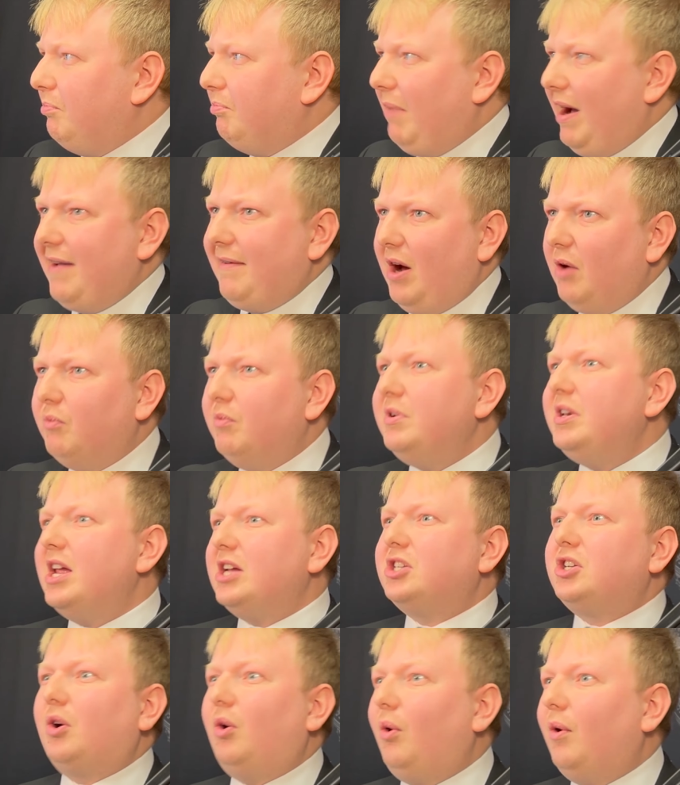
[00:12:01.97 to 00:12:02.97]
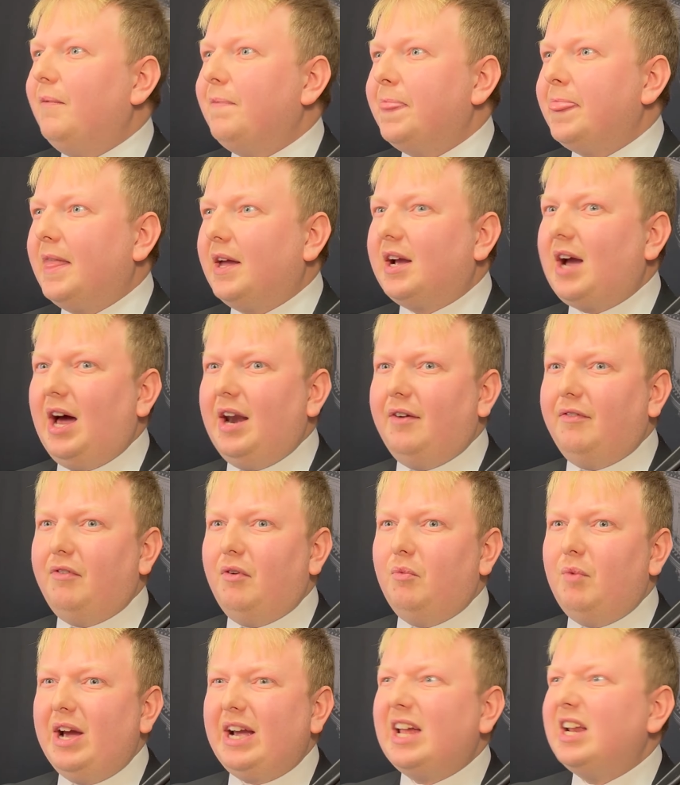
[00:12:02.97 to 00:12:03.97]
My initial kind
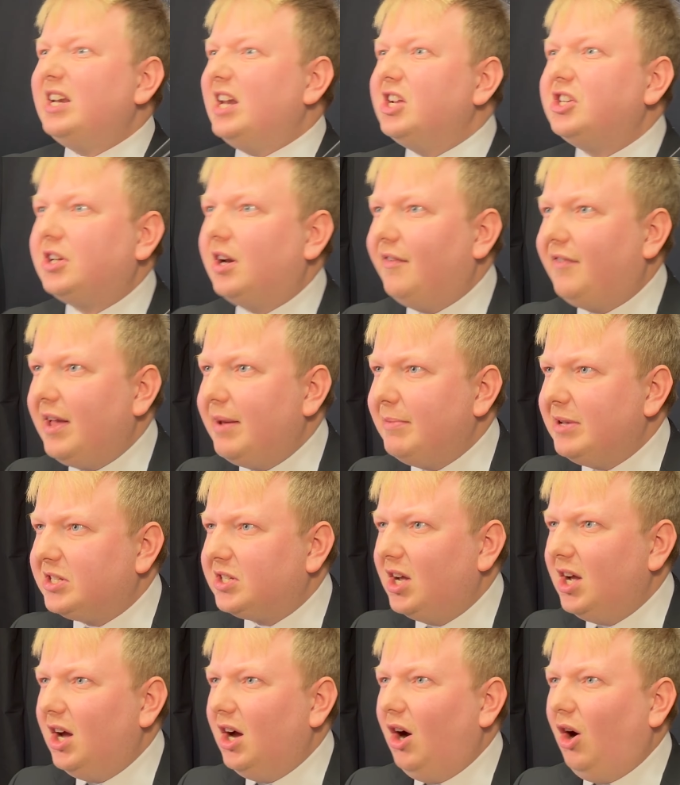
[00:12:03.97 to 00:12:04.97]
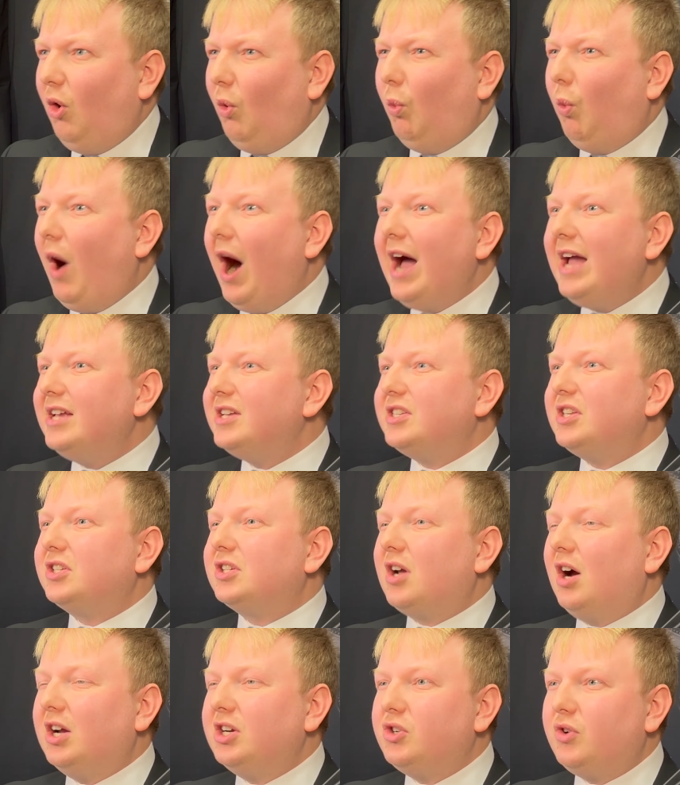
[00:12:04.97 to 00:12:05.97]
of recognition of him is, why is
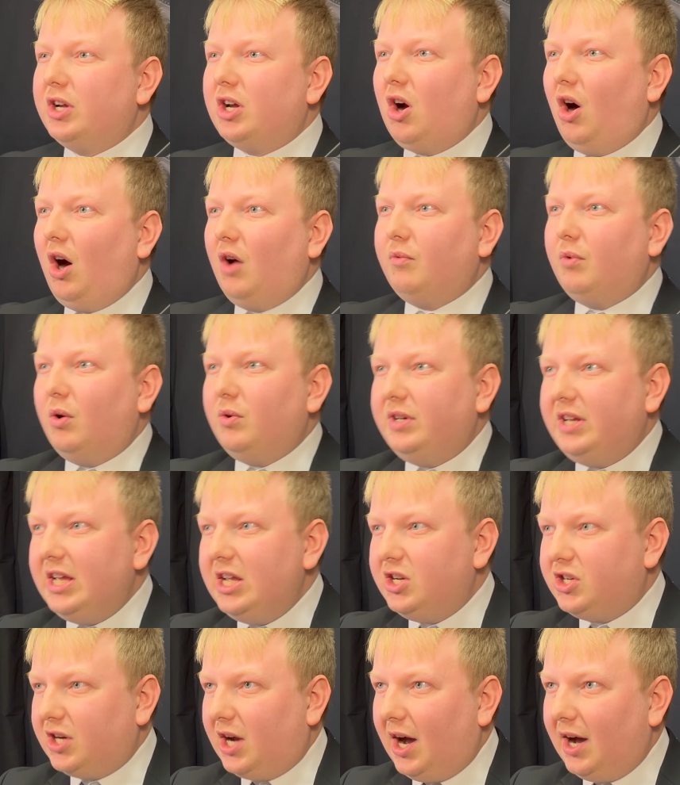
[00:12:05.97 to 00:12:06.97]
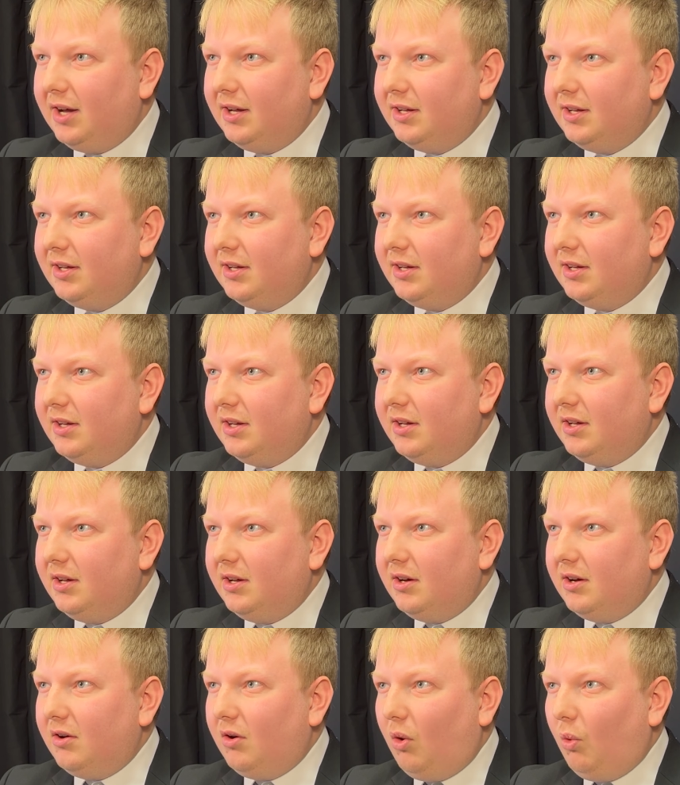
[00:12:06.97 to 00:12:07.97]
this country called Rhodesia
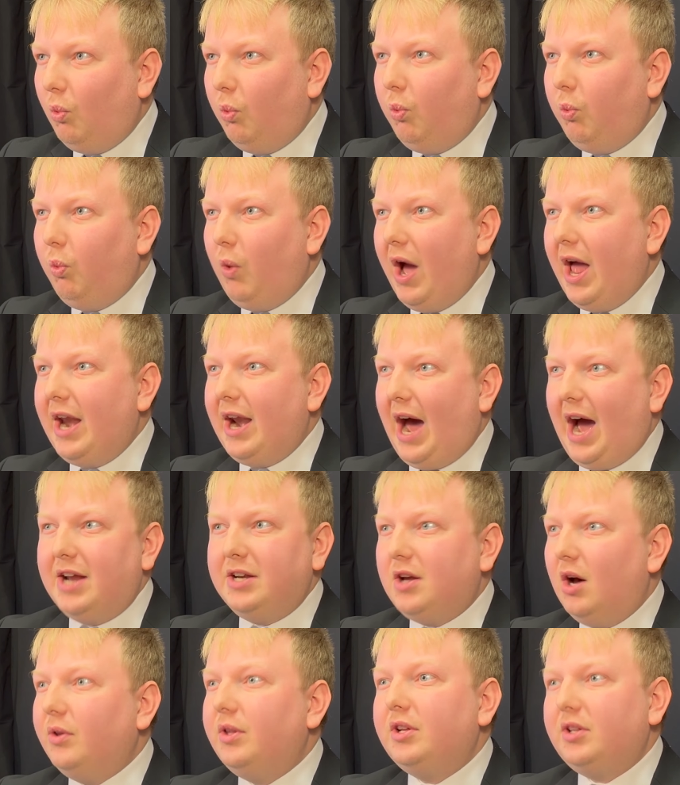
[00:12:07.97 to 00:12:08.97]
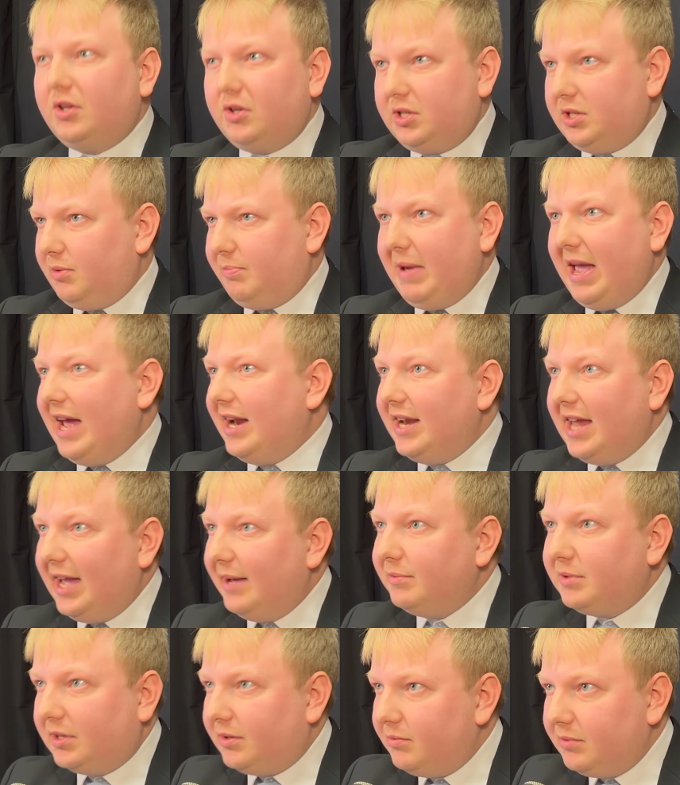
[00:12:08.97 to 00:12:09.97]
when I know that there's a man
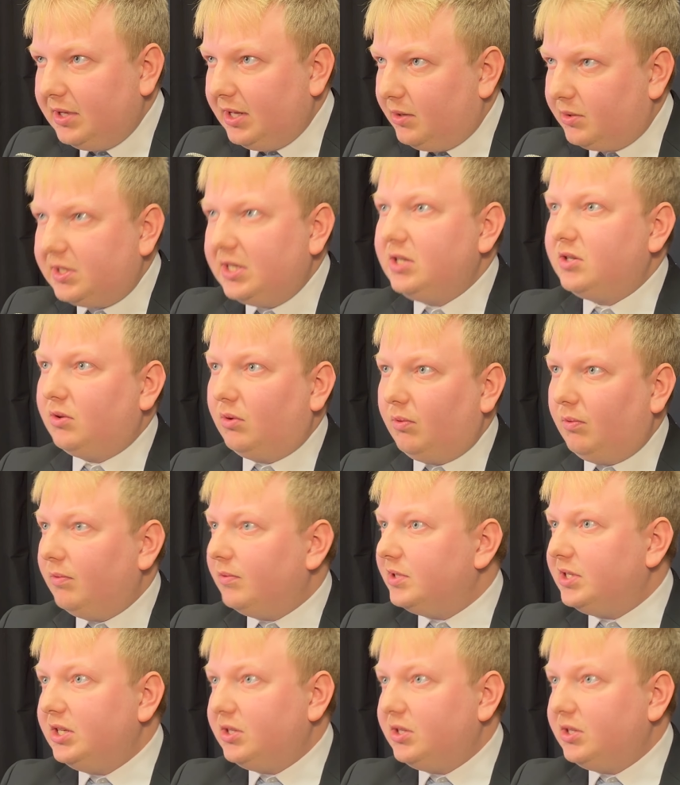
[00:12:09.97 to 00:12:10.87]
named Cecil